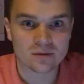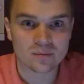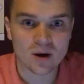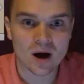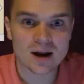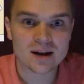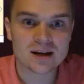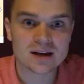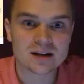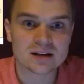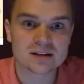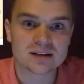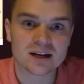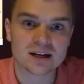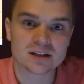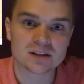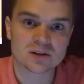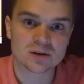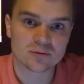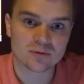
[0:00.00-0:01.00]
body
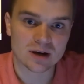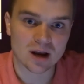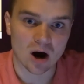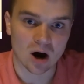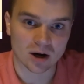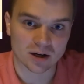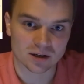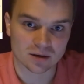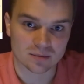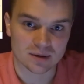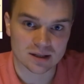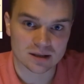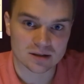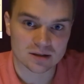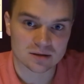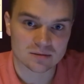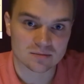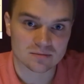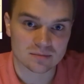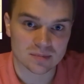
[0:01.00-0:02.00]
contains 3
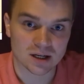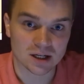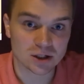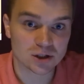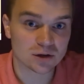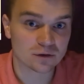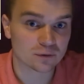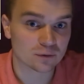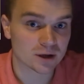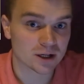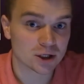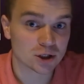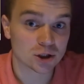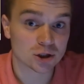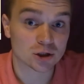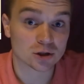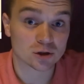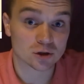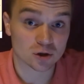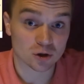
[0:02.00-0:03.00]
arguments, each of which
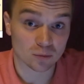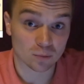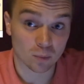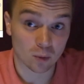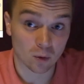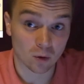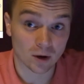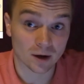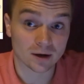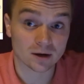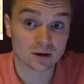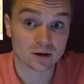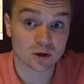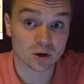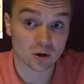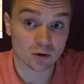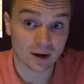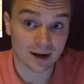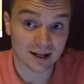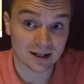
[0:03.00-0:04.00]
should support
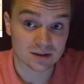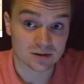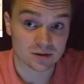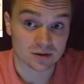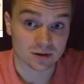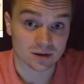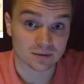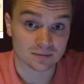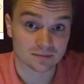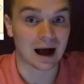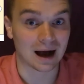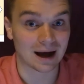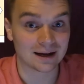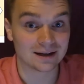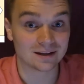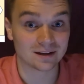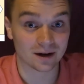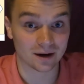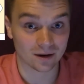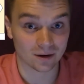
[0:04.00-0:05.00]
your answer. I
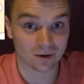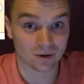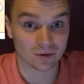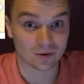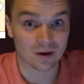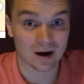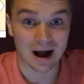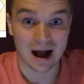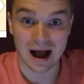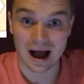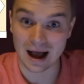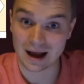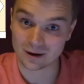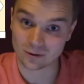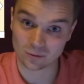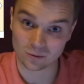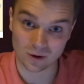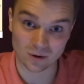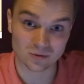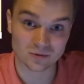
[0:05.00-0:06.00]
know I
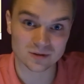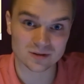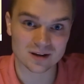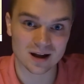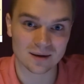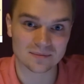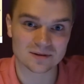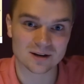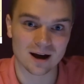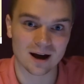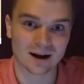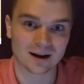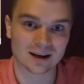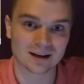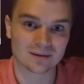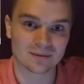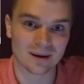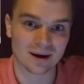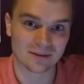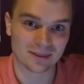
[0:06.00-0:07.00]
won't stop
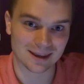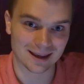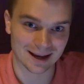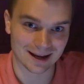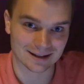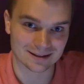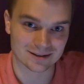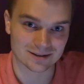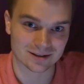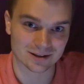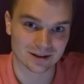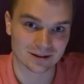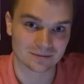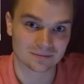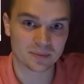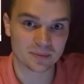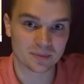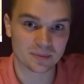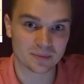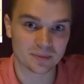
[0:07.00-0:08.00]
talking about the answer,
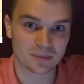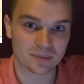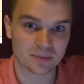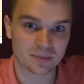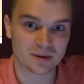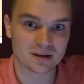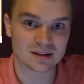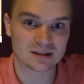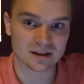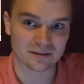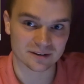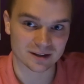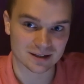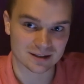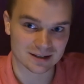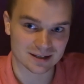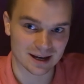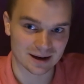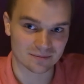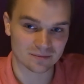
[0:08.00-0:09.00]
because the purpose of
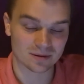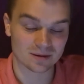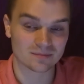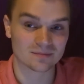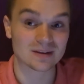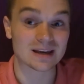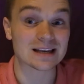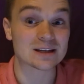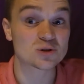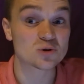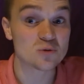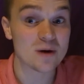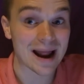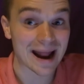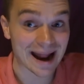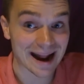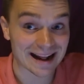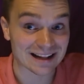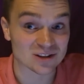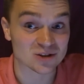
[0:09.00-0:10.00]
Extemp is to
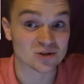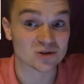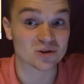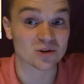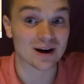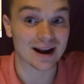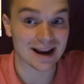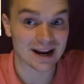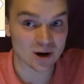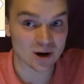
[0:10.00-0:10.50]
answer a